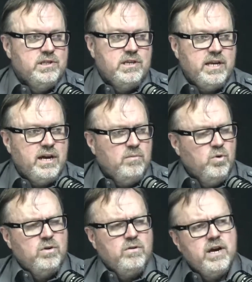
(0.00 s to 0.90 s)
is it now
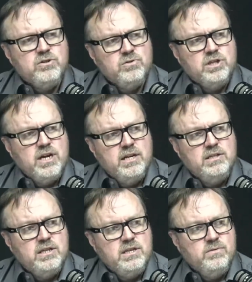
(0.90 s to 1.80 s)
more gradual
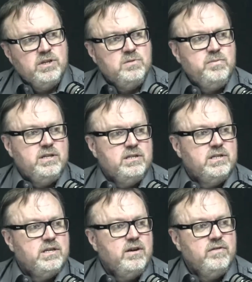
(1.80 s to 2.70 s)
change that you would expect to
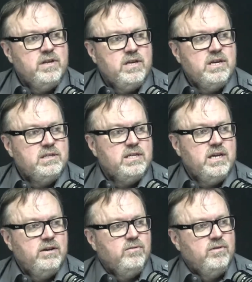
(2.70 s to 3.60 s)
see over the years
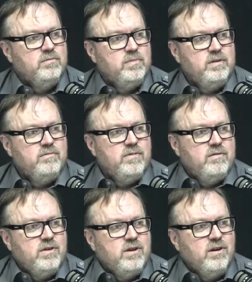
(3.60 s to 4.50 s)
ahead, or have
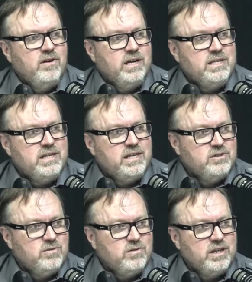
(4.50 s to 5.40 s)
you got
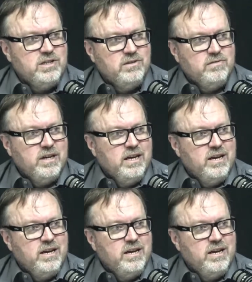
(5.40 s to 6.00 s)
ideas or things you've